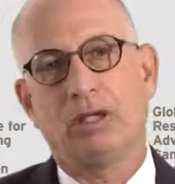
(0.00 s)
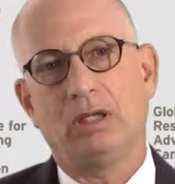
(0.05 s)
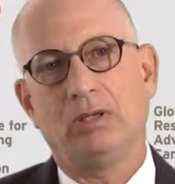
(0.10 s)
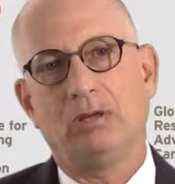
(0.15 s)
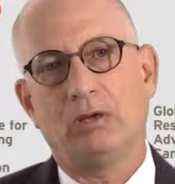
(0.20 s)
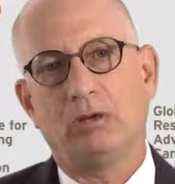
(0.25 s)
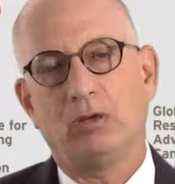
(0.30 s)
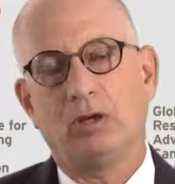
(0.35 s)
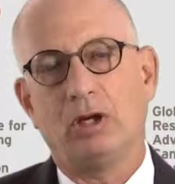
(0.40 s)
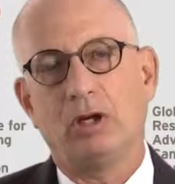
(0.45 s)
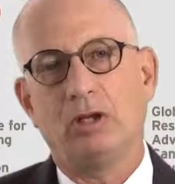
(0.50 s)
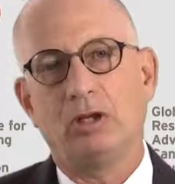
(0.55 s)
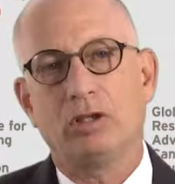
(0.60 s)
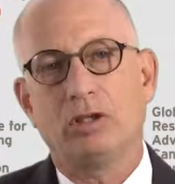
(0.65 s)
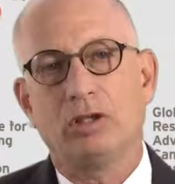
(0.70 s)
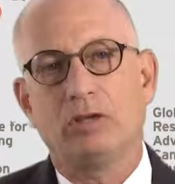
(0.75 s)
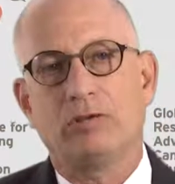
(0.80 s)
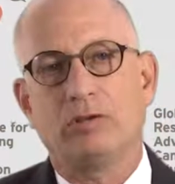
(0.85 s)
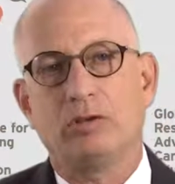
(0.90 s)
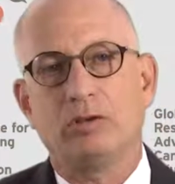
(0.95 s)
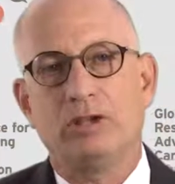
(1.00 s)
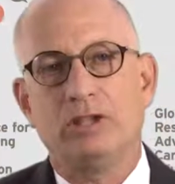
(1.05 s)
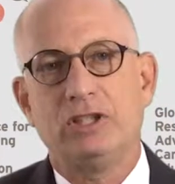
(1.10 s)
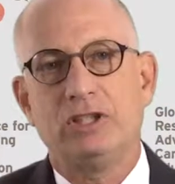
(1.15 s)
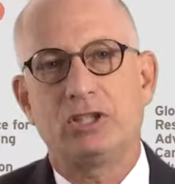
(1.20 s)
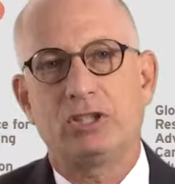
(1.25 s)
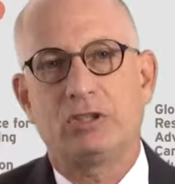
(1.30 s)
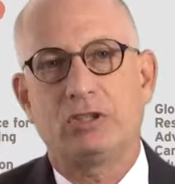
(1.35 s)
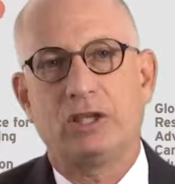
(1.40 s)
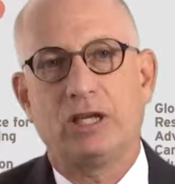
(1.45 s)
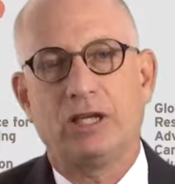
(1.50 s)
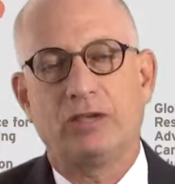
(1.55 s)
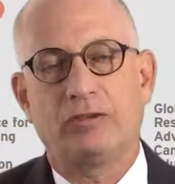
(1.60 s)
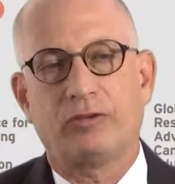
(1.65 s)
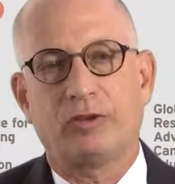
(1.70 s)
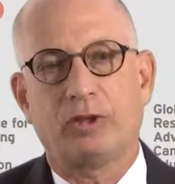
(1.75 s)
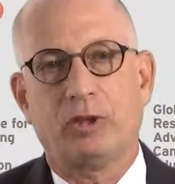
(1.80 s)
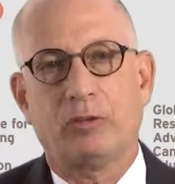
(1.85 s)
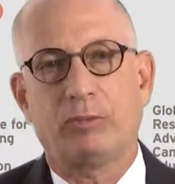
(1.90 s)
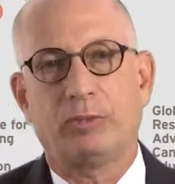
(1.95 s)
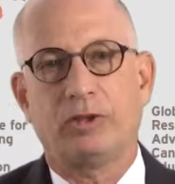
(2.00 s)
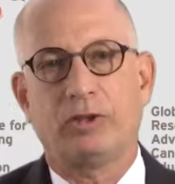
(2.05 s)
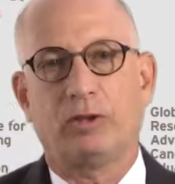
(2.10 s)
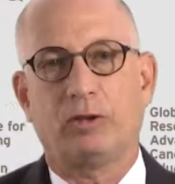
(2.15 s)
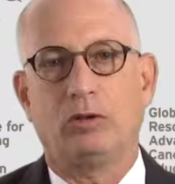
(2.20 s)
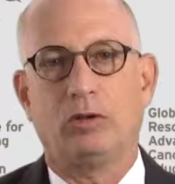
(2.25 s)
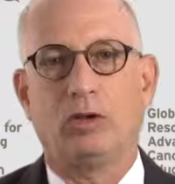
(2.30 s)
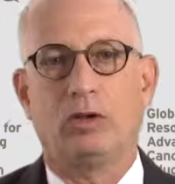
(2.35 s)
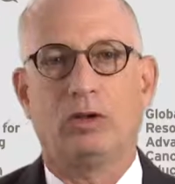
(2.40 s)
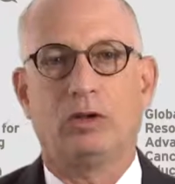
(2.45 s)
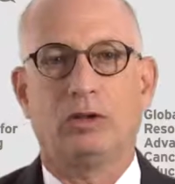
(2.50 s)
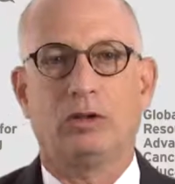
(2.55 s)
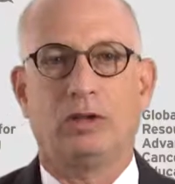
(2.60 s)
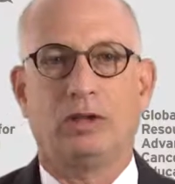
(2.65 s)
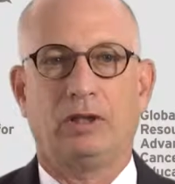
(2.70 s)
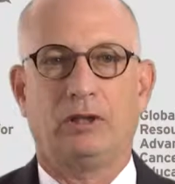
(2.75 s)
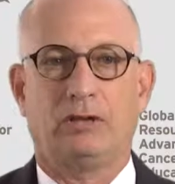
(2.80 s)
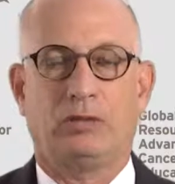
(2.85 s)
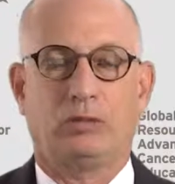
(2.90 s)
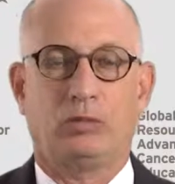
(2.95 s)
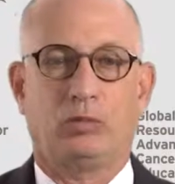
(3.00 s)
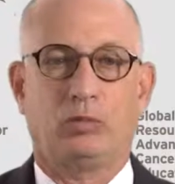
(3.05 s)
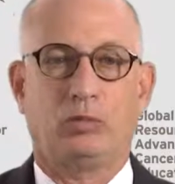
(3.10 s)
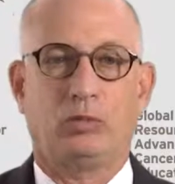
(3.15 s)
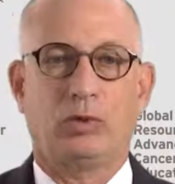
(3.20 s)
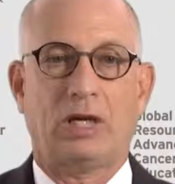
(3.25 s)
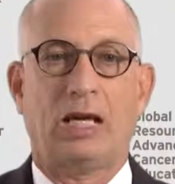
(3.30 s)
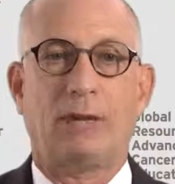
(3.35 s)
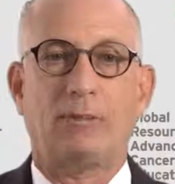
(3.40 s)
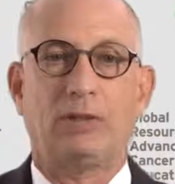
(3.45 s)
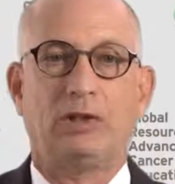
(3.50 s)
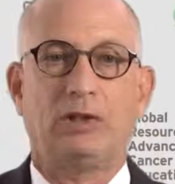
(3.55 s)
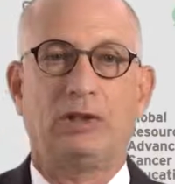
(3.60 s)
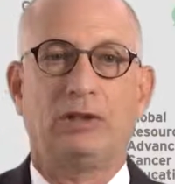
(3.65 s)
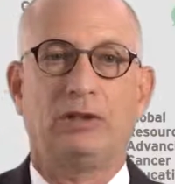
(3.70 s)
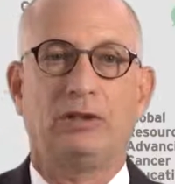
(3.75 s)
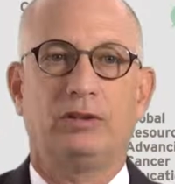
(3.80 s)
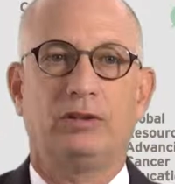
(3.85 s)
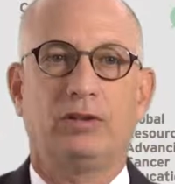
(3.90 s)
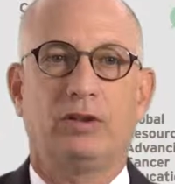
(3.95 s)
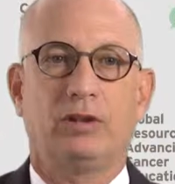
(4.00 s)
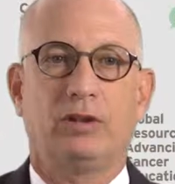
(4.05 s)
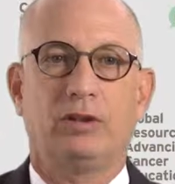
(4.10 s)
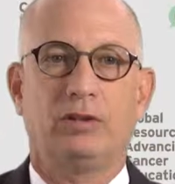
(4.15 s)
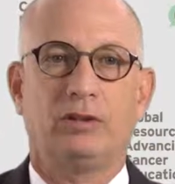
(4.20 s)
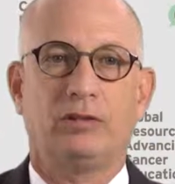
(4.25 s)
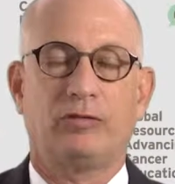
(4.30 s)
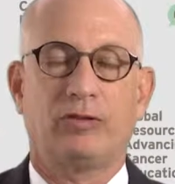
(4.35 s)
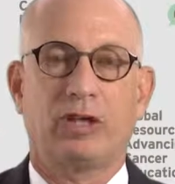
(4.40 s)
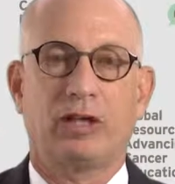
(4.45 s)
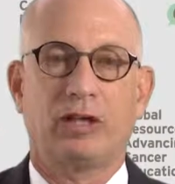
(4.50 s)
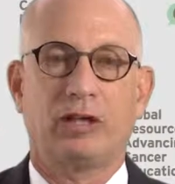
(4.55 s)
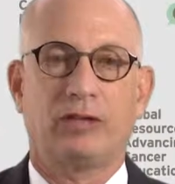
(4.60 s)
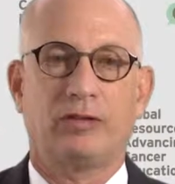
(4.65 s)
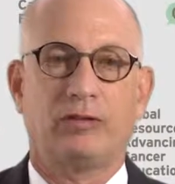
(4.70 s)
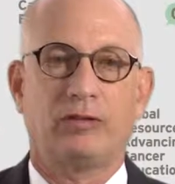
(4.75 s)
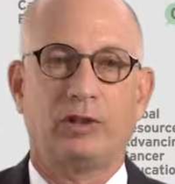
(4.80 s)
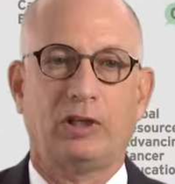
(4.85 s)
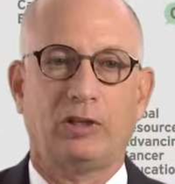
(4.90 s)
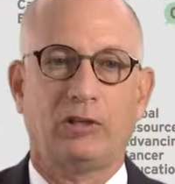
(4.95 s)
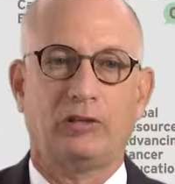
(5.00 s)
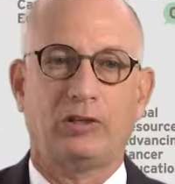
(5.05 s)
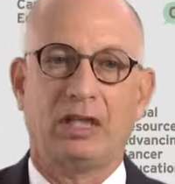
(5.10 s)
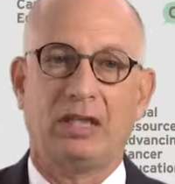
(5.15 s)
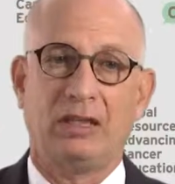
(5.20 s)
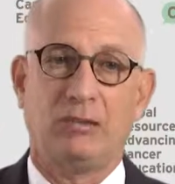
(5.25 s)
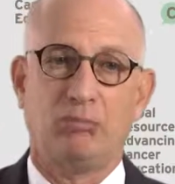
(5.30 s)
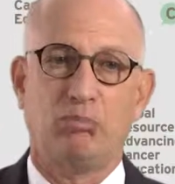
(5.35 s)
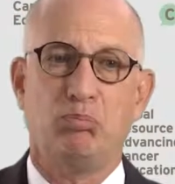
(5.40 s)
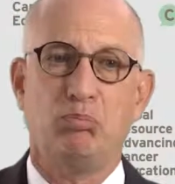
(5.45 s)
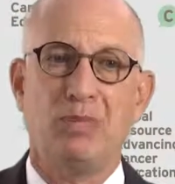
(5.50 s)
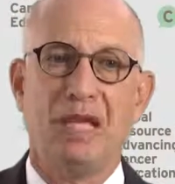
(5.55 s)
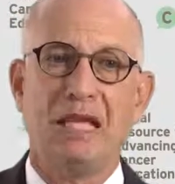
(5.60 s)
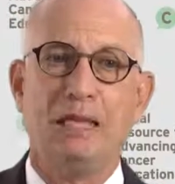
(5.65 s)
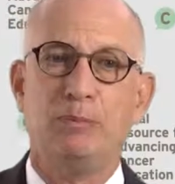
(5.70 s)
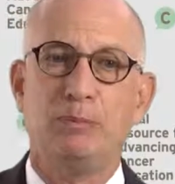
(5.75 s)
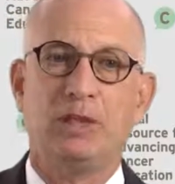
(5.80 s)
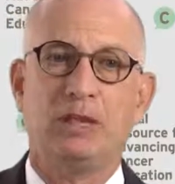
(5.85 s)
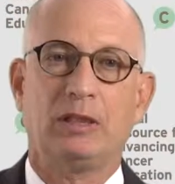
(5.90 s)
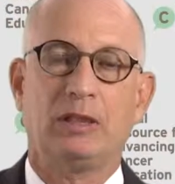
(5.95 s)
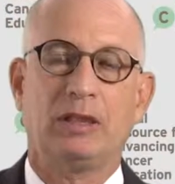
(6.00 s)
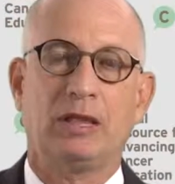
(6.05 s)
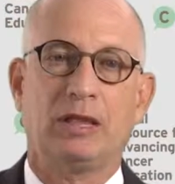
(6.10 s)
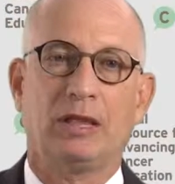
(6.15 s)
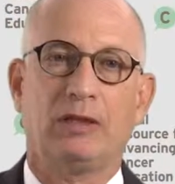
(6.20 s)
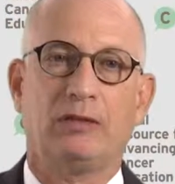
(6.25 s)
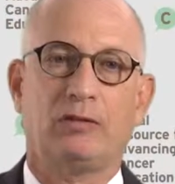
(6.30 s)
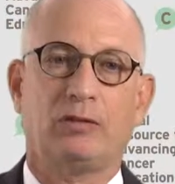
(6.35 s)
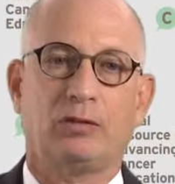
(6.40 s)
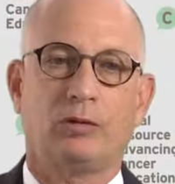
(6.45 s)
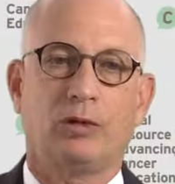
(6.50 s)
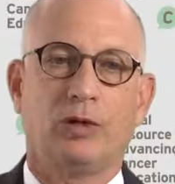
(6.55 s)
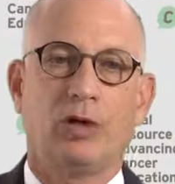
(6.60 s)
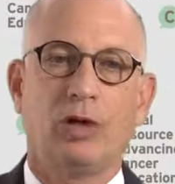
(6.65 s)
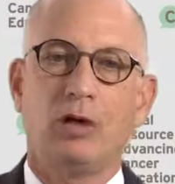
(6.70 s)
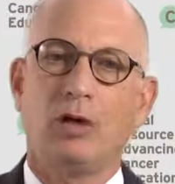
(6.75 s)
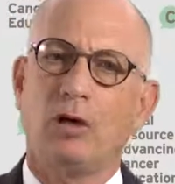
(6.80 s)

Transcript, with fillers: In the lung, if a lesion lights up in the lung, it's rapidly uh, dividing cells, and it may be a cancer.